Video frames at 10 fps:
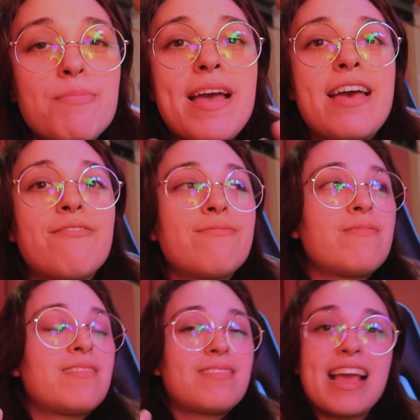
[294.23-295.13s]
Prepare,
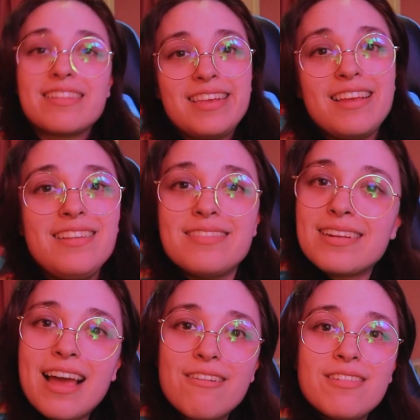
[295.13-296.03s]
get a tea,
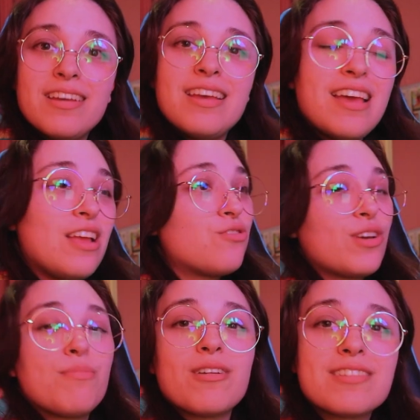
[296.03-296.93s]
sit down,
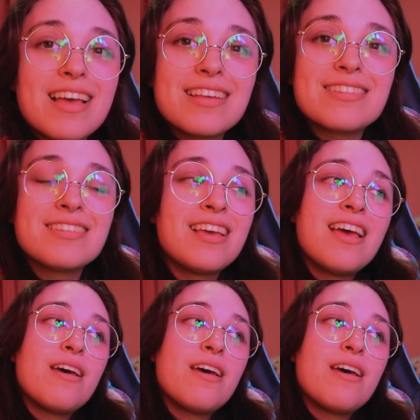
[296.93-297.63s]
enjoy the process.